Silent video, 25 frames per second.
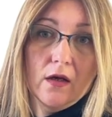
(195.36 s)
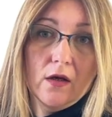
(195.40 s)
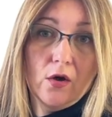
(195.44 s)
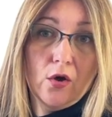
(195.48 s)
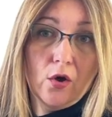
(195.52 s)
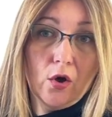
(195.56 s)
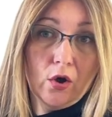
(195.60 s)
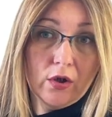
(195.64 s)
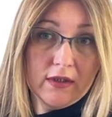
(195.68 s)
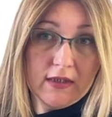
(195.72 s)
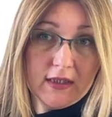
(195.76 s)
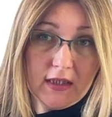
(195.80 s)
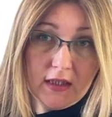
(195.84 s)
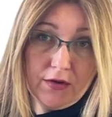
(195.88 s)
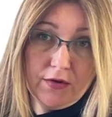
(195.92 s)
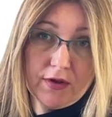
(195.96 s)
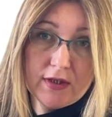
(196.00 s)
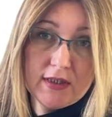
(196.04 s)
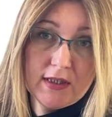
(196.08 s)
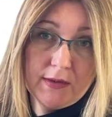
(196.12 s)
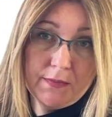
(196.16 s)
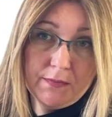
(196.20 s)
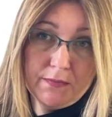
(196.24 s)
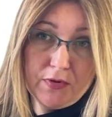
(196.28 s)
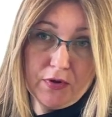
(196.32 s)

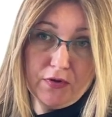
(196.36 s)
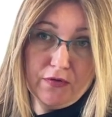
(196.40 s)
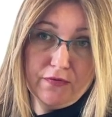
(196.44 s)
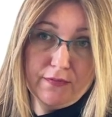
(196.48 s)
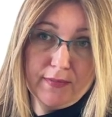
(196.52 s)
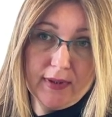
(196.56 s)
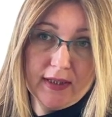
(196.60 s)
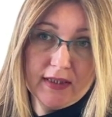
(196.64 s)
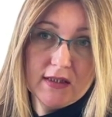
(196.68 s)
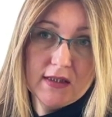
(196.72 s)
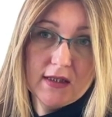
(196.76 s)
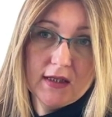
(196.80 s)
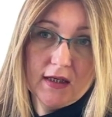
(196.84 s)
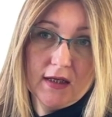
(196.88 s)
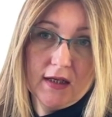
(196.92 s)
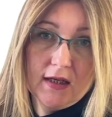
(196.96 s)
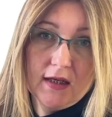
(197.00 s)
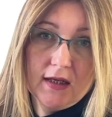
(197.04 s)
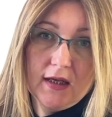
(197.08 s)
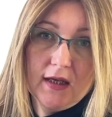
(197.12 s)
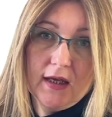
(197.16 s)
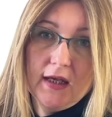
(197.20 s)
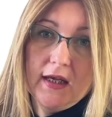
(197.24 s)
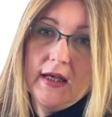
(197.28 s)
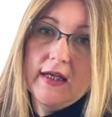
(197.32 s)
Continuous improvement.
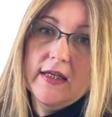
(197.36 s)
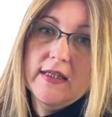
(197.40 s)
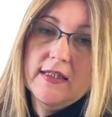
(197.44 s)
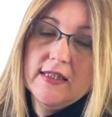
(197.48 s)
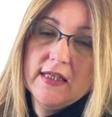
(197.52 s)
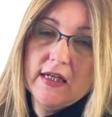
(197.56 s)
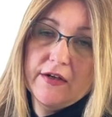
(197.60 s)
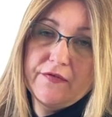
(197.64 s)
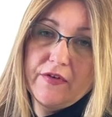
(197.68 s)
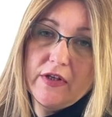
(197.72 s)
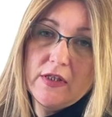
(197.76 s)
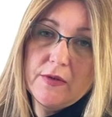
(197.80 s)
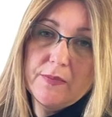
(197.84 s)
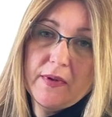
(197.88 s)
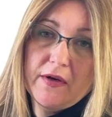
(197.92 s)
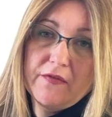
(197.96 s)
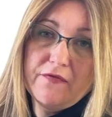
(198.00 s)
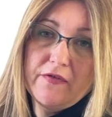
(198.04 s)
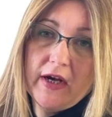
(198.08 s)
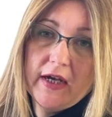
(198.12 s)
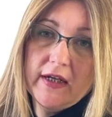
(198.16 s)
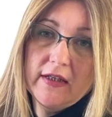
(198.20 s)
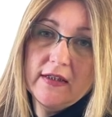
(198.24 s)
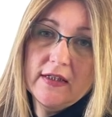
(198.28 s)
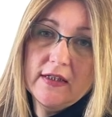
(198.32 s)
Service
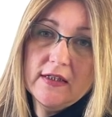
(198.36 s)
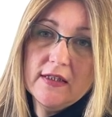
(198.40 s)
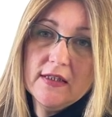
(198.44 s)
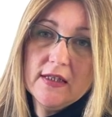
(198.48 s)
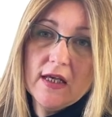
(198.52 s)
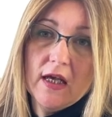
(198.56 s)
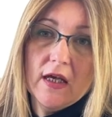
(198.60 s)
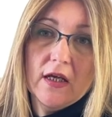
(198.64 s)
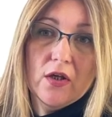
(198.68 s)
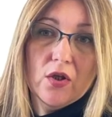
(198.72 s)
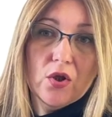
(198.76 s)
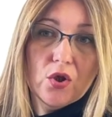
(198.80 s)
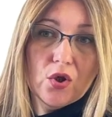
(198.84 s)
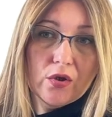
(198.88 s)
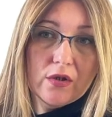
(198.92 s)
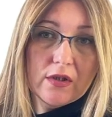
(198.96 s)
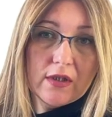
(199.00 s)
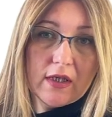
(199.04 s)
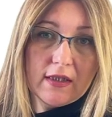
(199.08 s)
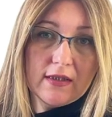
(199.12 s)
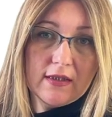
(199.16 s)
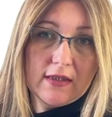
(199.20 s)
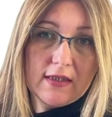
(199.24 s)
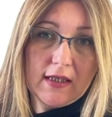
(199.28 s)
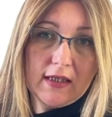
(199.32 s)
providers should
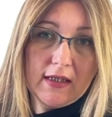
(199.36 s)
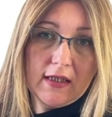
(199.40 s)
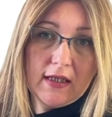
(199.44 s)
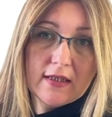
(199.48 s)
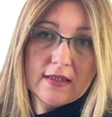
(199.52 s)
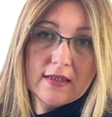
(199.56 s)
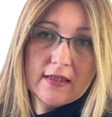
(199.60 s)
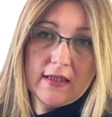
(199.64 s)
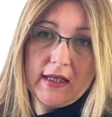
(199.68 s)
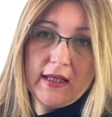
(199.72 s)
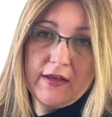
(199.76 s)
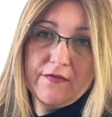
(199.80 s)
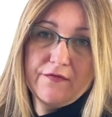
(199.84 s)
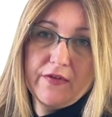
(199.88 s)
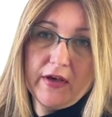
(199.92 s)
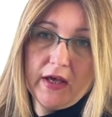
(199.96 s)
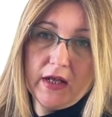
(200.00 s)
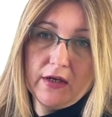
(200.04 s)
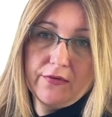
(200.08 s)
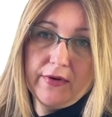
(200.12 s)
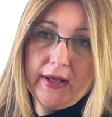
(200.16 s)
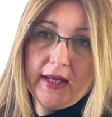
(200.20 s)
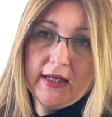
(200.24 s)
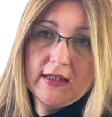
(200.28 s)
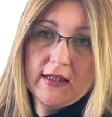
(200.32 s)
continuously
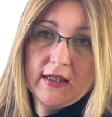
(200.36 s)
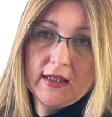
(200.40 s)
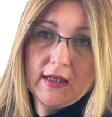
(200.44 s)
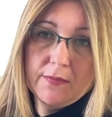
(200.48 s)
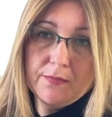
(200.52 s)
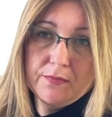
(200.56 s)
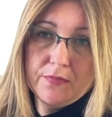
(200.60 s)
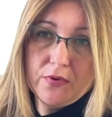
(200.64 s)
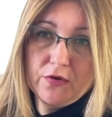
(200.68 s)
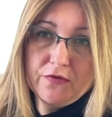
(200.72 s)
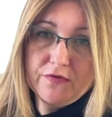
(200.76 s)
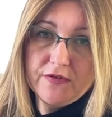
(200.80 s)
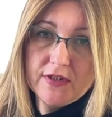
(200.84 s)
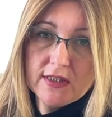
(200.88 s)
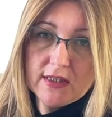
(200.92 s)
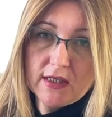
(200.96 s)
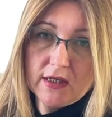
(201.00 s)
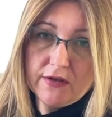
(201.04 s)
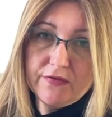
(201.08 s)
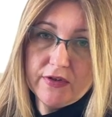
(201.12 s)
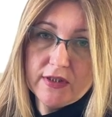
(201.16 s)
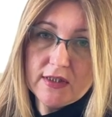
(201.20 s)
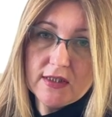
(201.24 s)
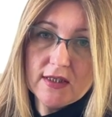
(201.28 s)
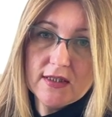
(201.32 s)
evaluate and improve
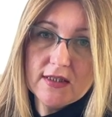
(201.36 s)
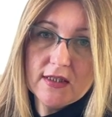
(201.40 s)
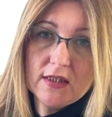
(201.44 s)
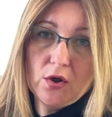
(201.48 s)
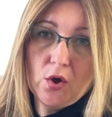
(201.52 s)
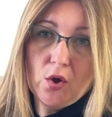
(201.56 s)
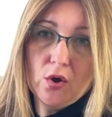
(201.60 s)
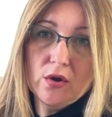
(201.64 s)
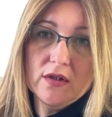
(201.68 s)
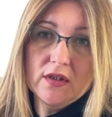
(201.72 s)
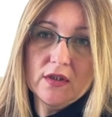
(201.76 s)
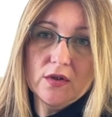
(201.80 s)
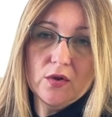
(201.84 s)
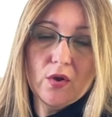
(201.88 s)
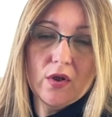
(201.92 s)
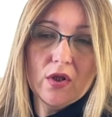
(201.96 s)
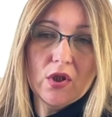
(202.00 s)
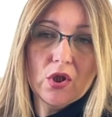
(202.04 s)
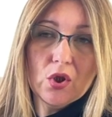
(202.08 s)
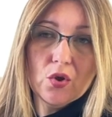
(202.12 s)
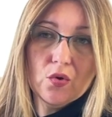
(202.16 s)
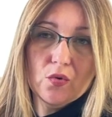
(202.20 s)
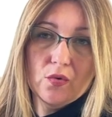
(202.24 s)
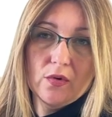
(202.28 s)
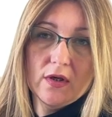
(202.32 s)
services in order to
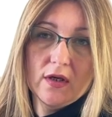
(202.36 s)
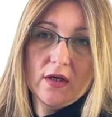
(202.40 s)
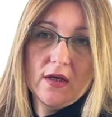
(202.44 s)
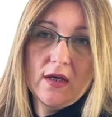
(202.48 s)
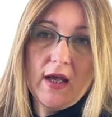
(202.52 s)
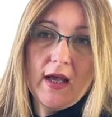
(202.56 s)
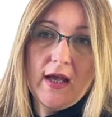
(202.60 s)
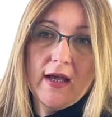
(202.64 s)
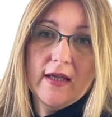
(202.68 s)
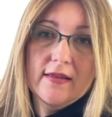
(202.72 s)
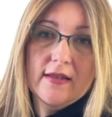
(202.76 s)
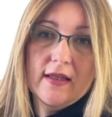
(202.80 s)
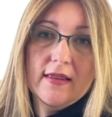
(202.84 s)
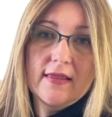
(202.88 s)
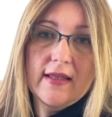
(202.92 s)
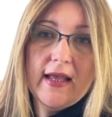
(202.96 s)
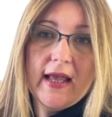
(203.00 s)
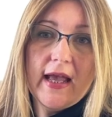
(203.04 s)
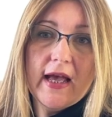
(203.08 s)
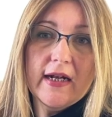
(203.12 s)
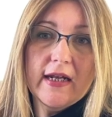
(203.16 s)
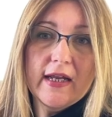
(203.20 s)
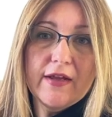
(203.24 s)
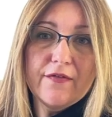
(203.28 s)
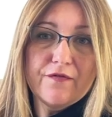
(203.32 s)
ensure that they
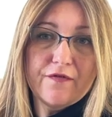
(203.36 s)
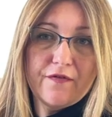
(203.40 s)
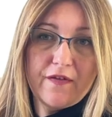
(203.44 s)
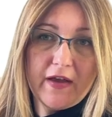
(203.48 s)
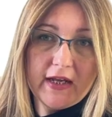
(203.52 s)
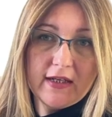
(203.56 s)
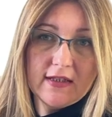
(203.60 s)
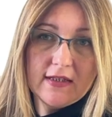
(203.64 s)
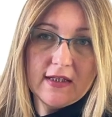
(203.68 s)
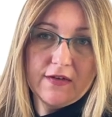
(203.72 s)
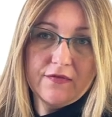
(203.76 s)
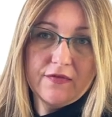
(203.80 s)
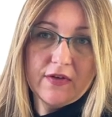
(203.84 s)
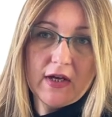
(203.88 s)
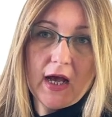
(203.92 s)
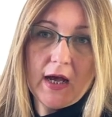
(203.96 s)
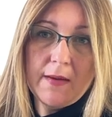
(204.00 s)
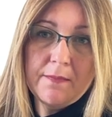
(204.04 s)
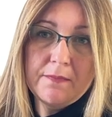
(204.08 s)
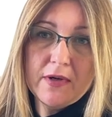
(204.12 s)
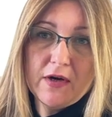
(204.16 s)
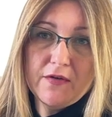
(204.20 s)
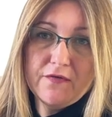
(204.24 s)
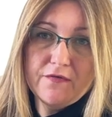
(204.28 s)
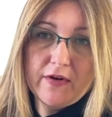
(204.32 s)
are effective
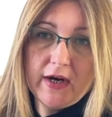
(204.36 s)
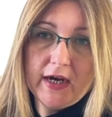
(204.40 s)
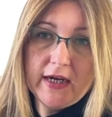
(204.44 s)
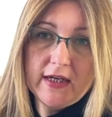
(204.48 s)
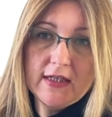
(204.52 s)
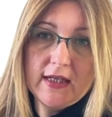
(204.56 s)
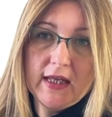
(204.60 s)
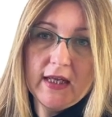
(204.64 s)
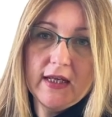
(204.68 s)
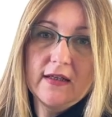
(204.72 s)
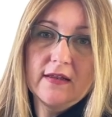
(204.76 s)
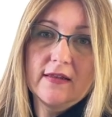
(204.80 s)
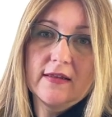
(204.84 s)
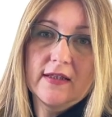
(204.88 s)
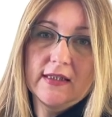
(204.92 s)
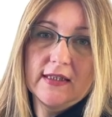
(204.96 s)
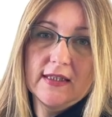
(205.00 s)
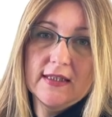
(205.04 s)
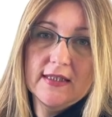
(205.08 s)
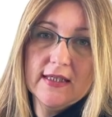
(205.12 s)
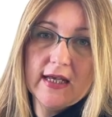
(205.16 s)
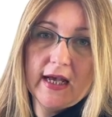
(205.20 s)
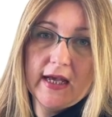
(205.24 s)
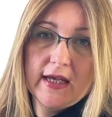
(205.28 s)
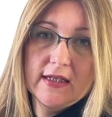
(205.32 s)
and providing the
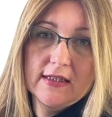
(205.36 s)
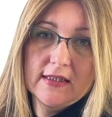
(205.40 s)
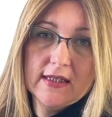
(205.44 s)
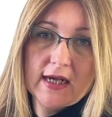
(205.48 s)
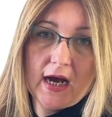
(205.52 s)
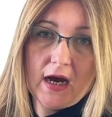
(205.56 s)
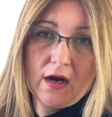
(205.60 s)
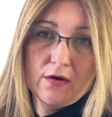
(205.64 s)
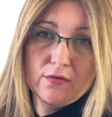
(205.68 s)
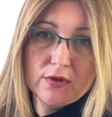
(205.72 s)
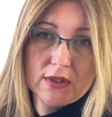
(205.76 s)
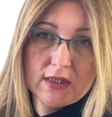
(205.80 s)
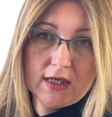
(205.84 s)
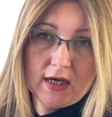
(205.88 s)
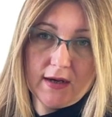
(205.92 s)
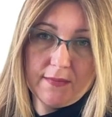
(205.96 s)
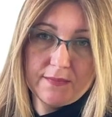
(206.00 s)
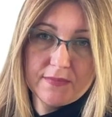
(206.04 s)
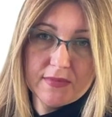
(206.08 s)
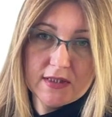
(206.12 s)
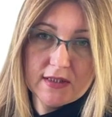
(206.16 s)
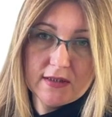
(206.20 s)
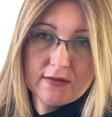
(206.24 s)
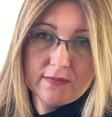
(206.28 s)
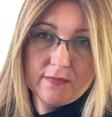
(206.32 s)
desired
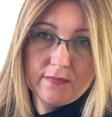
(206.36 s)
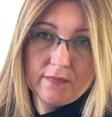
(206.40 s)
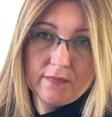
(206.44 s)
outcomes.